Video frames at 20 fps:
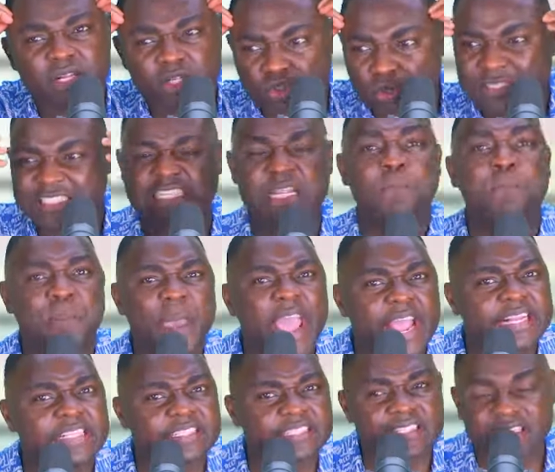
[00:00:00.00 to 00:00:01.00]
to
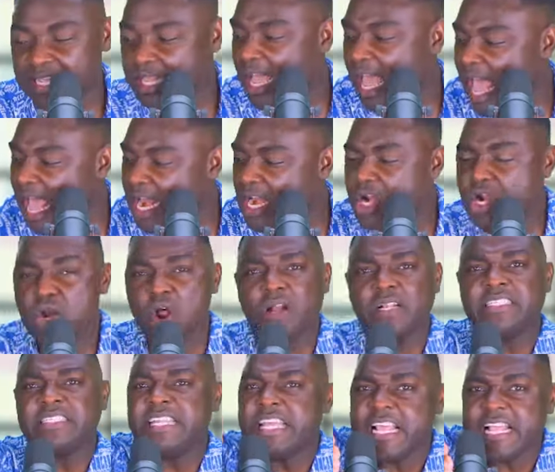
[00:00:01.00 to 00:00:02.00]
debate, and
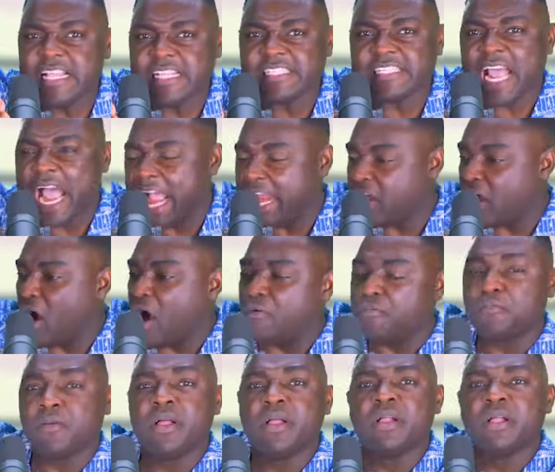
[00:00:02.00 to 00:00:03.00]
not these kind
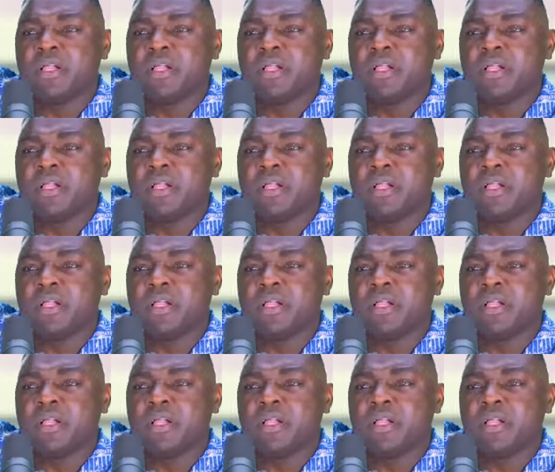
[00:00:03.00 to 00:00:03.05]
of